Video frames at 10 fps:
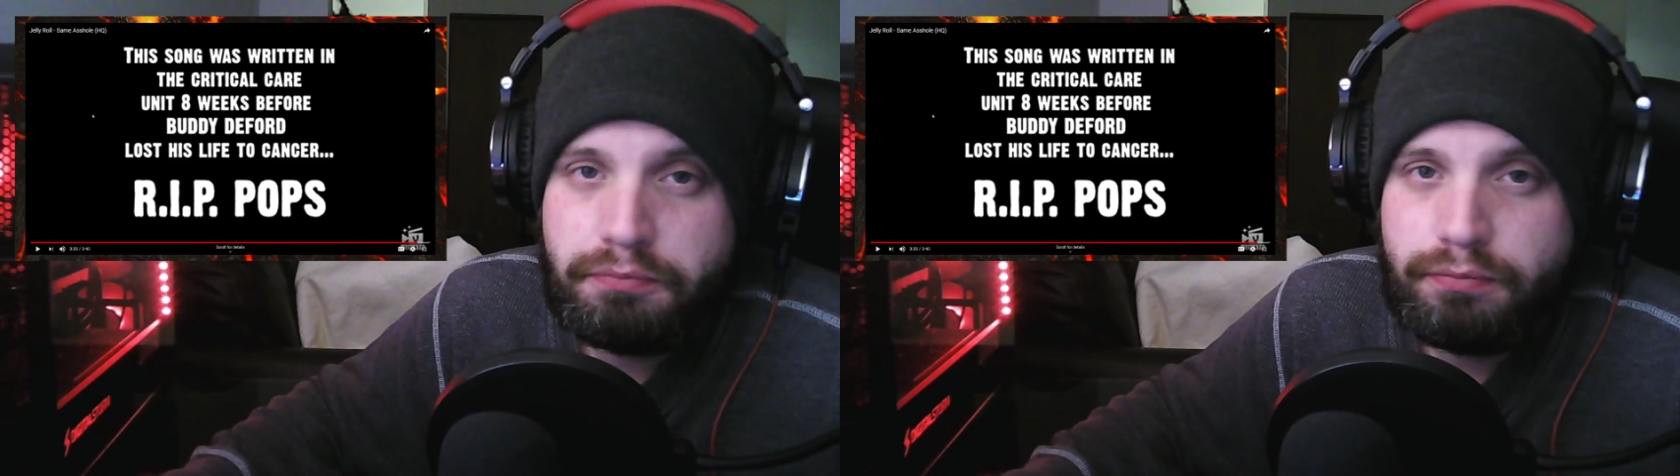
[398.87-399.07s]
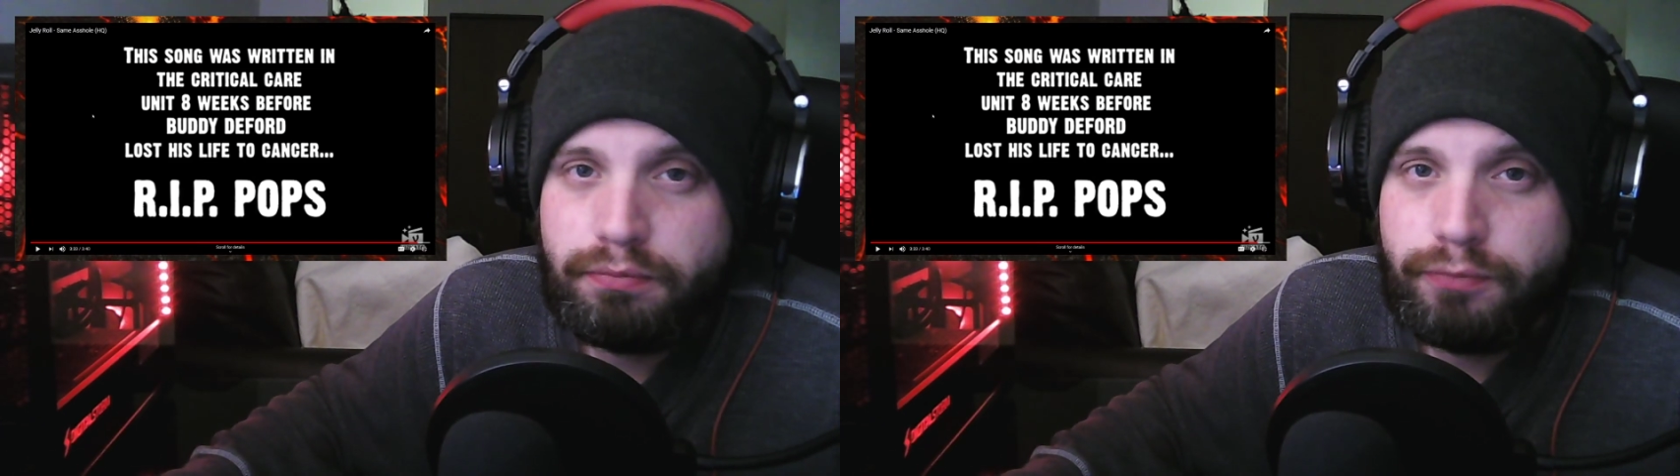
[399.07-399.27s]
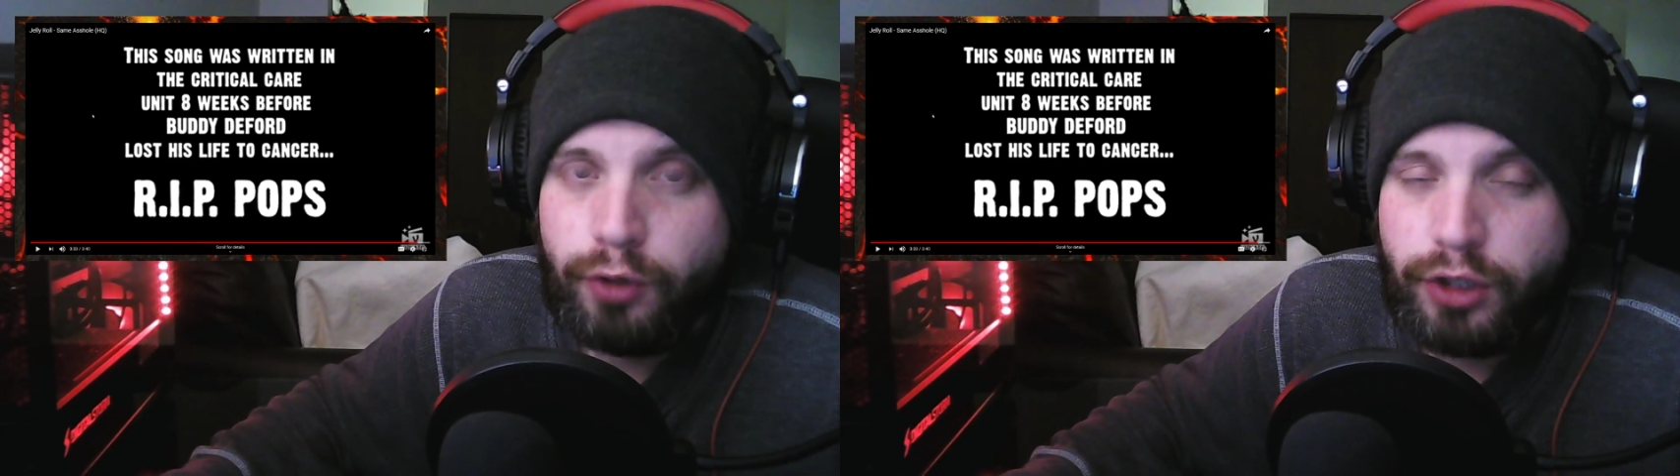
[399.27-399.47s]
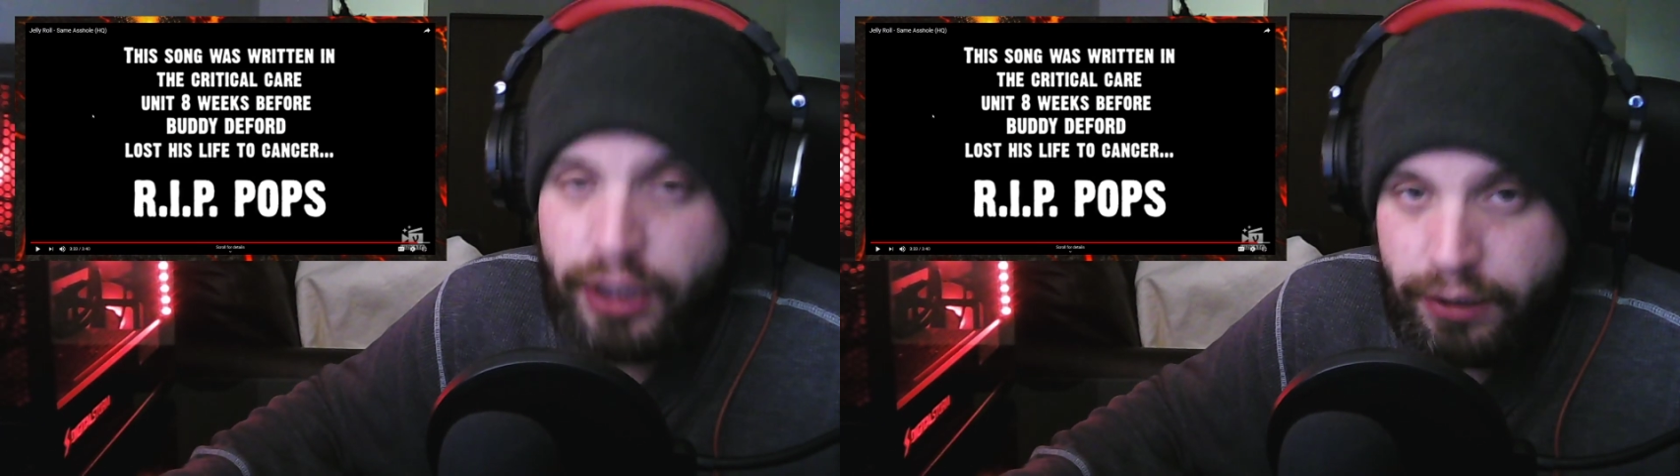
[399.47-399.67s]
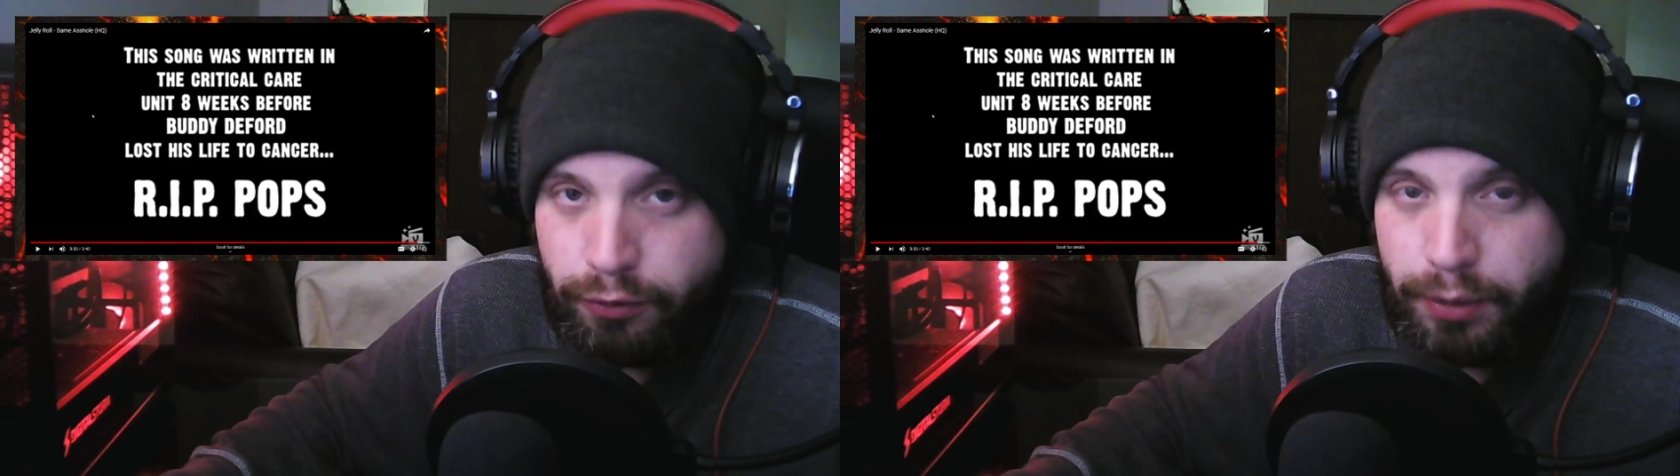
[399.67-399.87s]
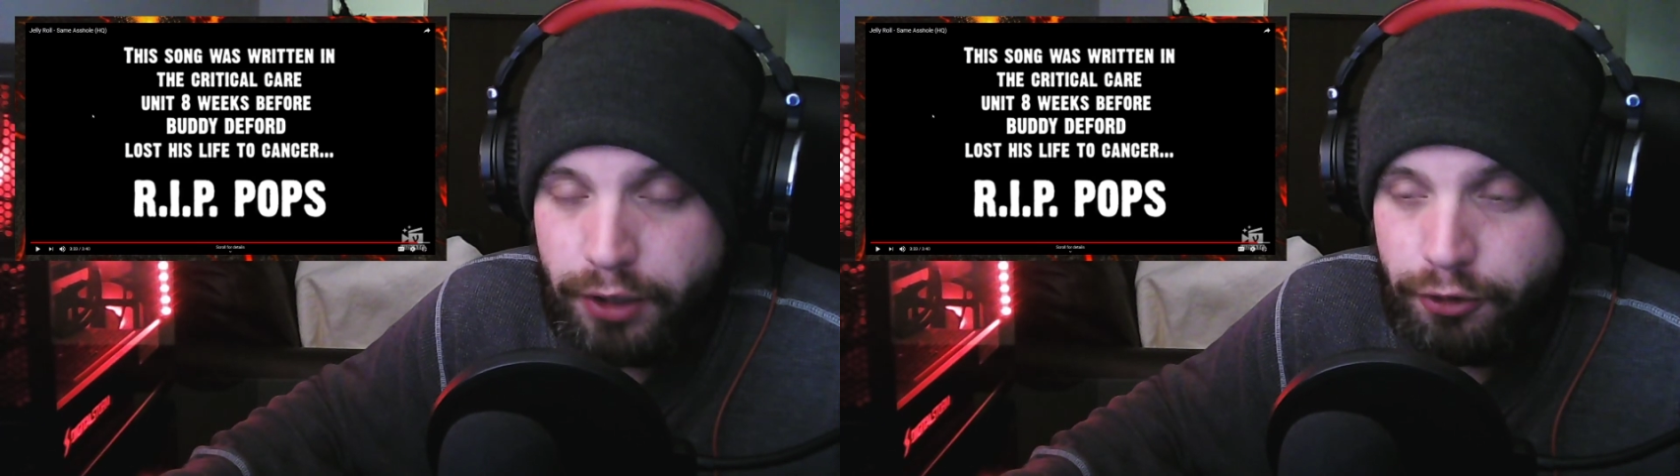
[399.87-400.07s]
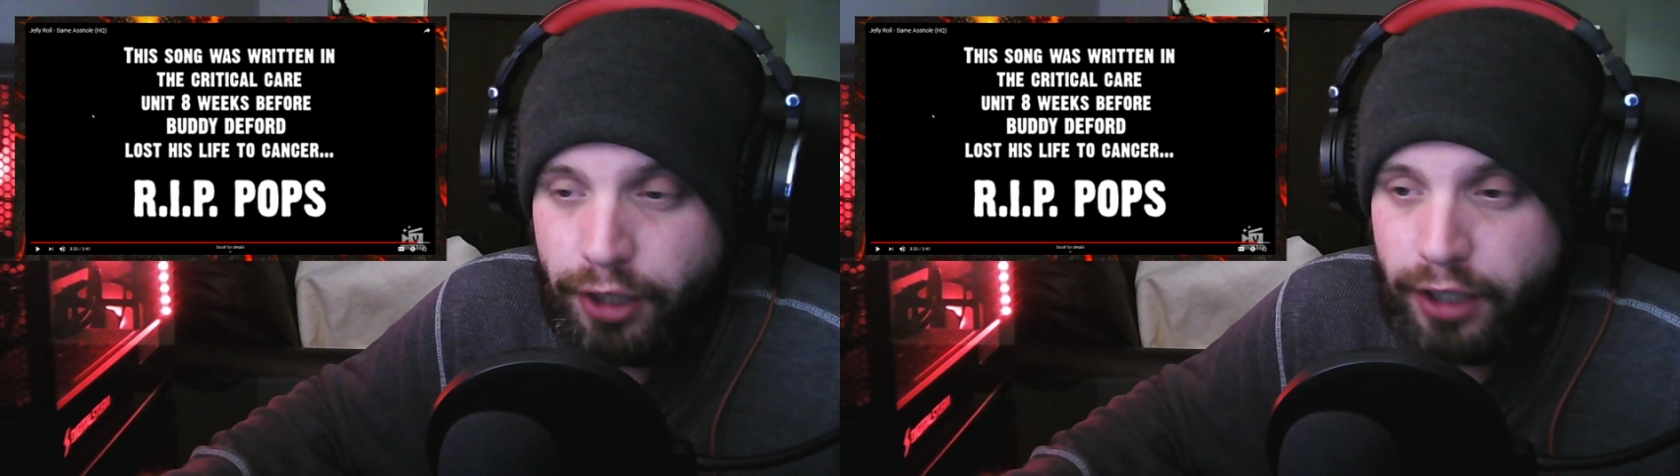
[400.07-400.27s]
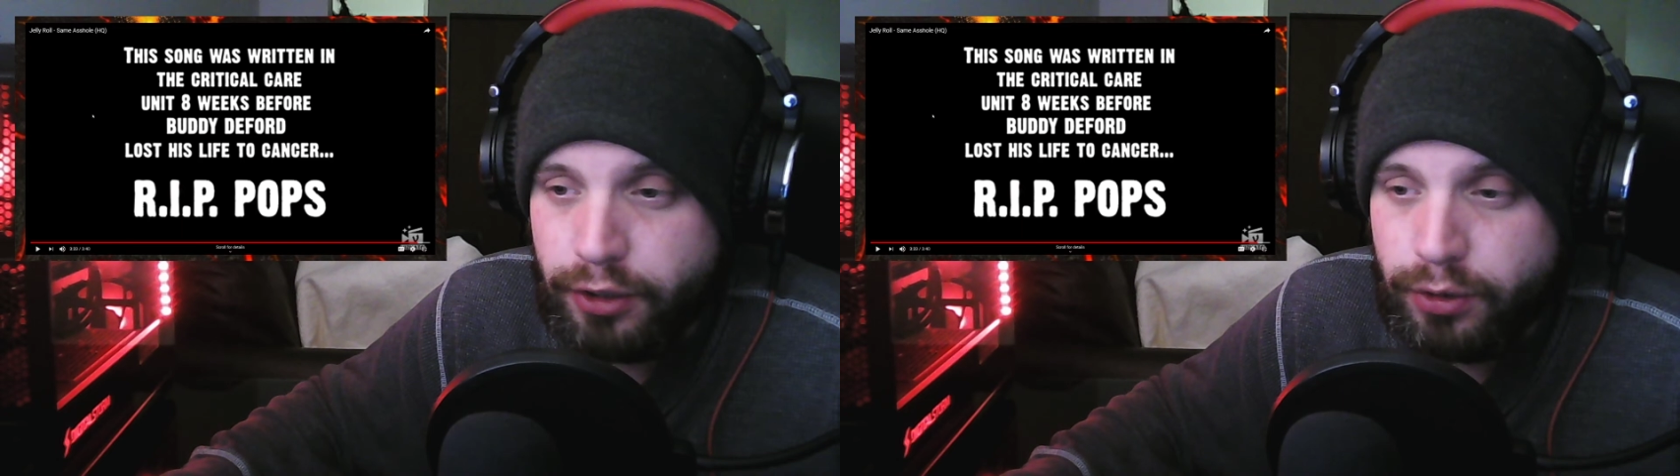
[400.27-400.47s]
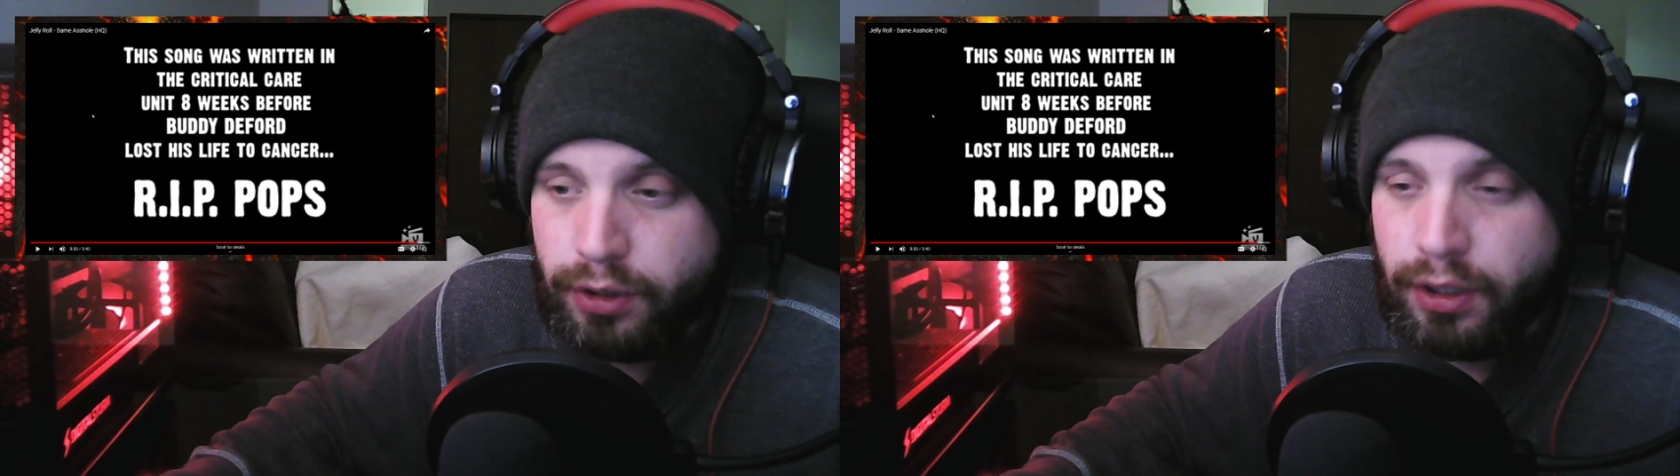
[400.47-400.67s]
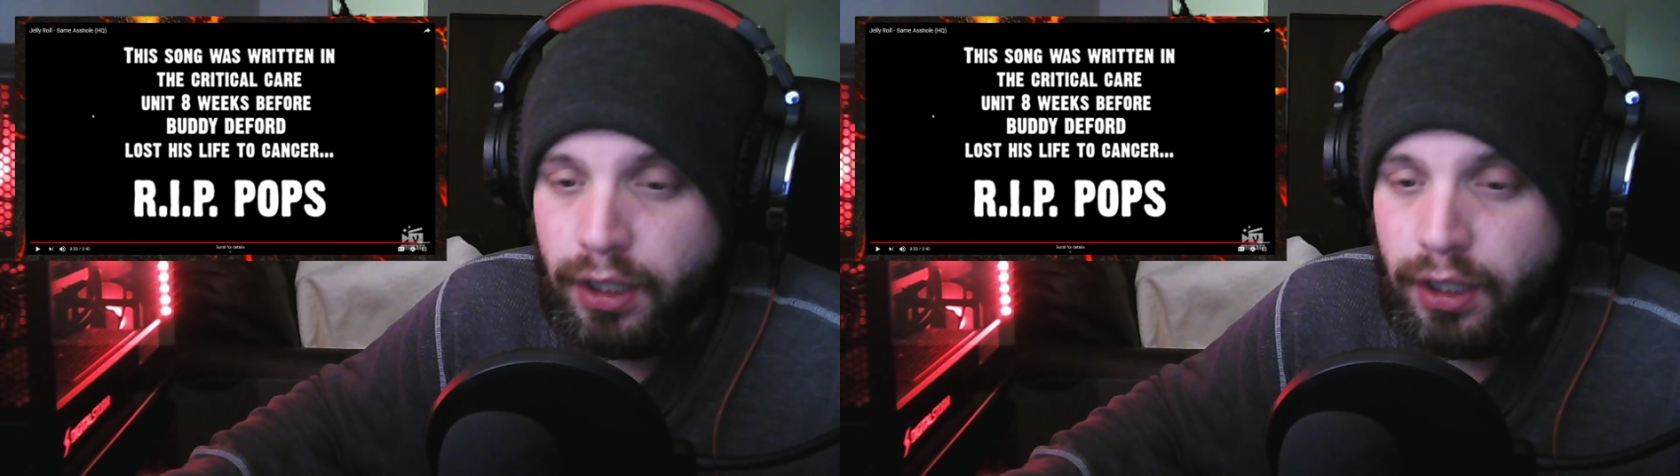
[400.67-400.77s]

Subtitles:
for a chance for me to react to it.